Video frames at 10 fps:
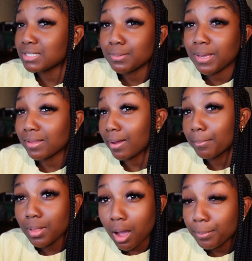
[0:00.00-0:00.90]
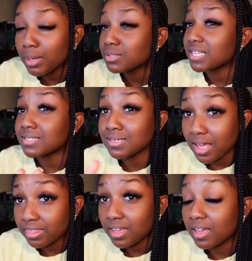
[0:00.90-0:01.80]
and to make like a blog post is
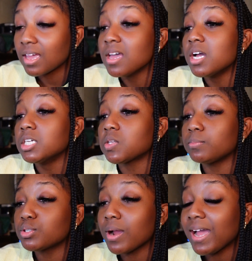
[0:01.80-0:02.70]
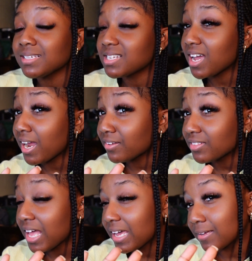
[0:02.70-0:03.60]
nothing. So I'm trying to kind of
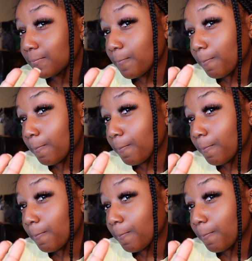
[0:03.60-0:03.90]
like